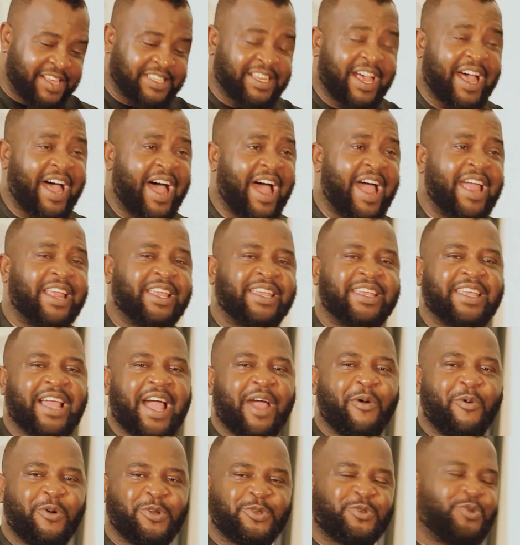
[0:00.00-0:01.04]
So
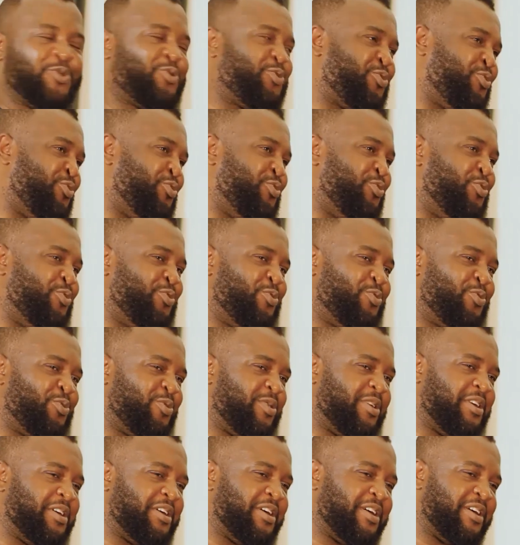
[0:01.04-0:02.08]
I want you to
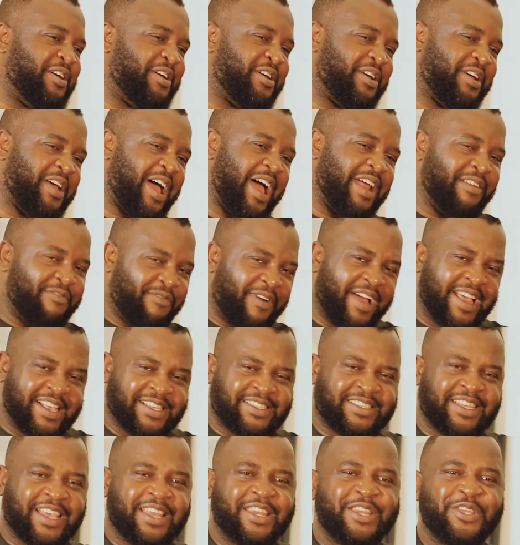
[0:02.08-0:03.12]

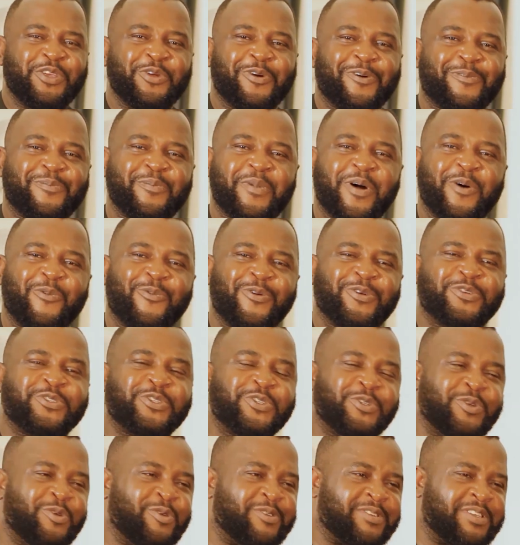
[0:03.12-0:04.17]
advise any young man
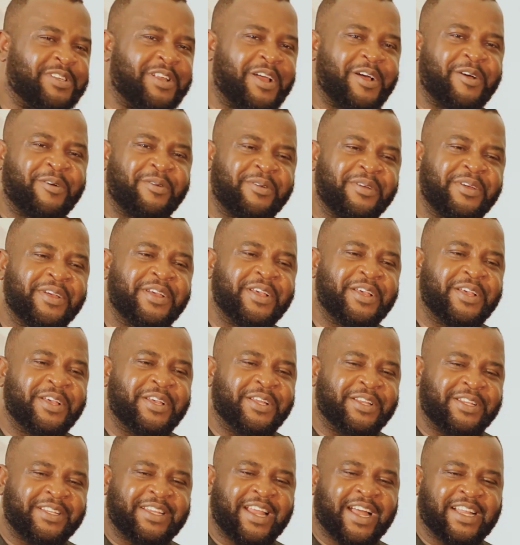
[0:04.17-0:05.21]
watching us now
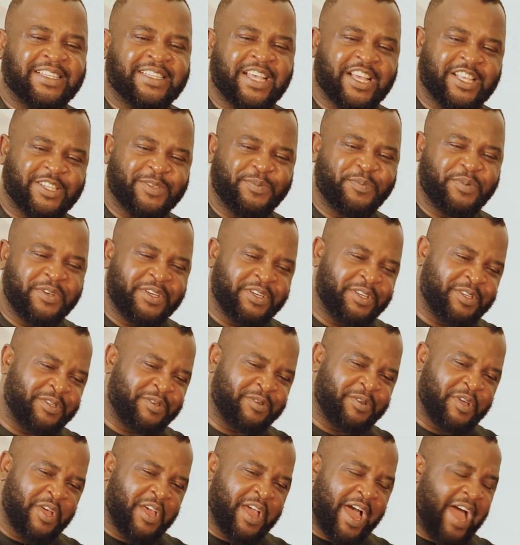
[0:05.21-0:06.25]
that has
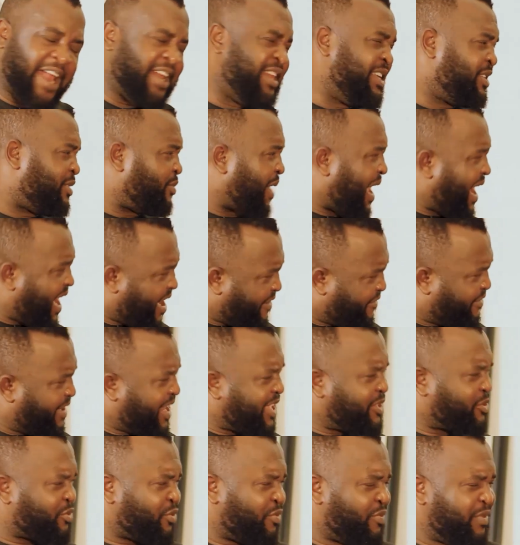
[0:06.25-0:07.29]
been, at least I've
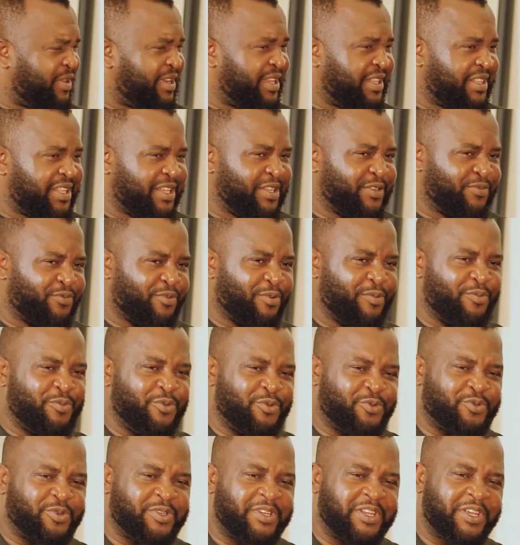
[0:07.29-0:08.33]
learned so many things from
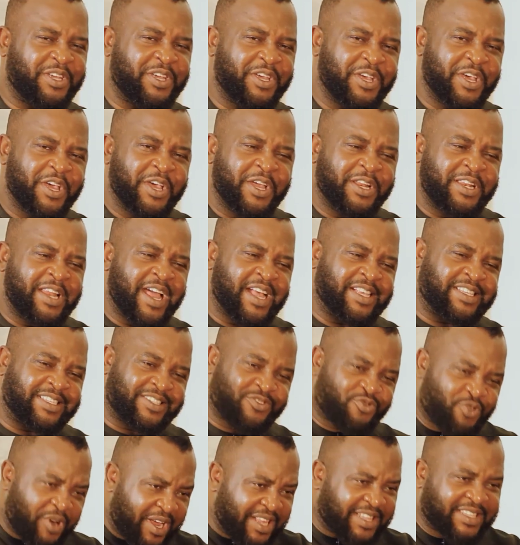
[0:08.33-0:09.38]
you today, that
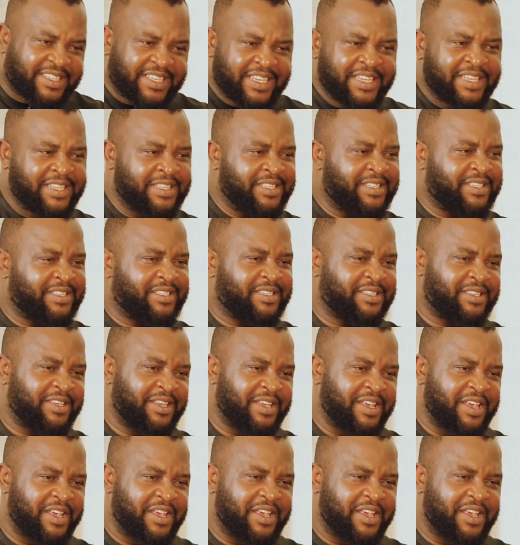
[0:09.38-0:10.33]
strengthens